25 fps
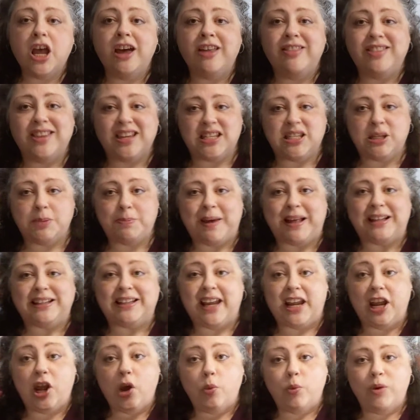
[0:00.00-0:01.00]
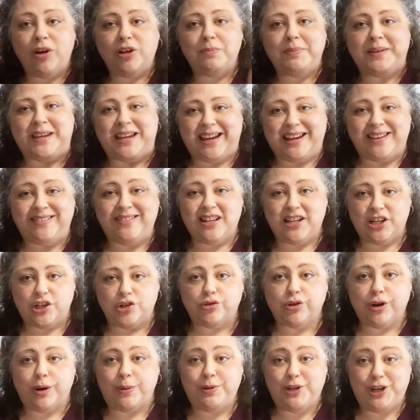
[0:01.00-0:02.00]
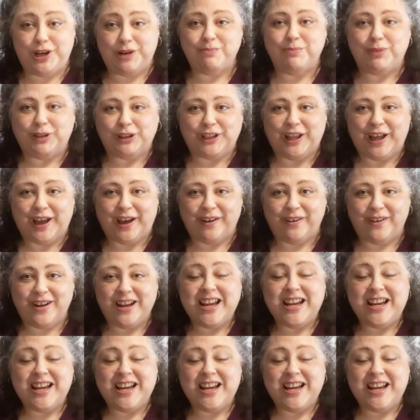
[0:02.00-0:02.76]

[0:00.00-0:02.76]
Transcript: The spelling will be in the description below.